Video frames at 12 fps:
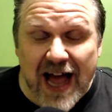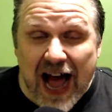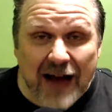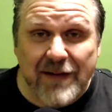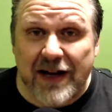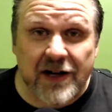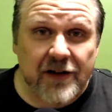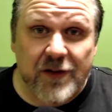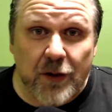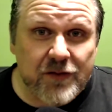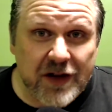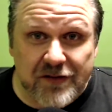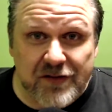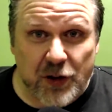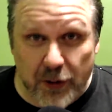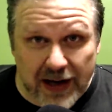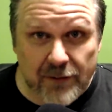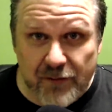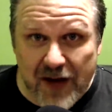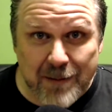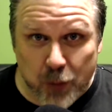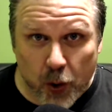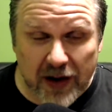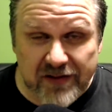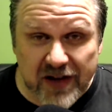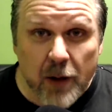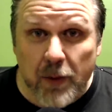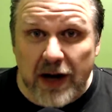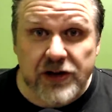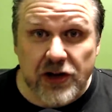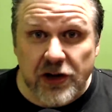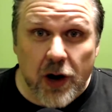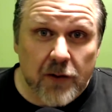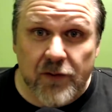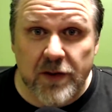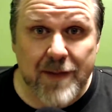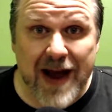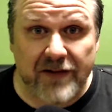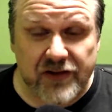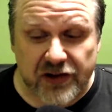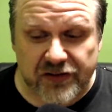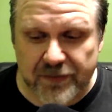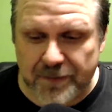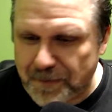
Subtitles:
I've got an associate's degree in Fat Boys when I should have gone for the master's.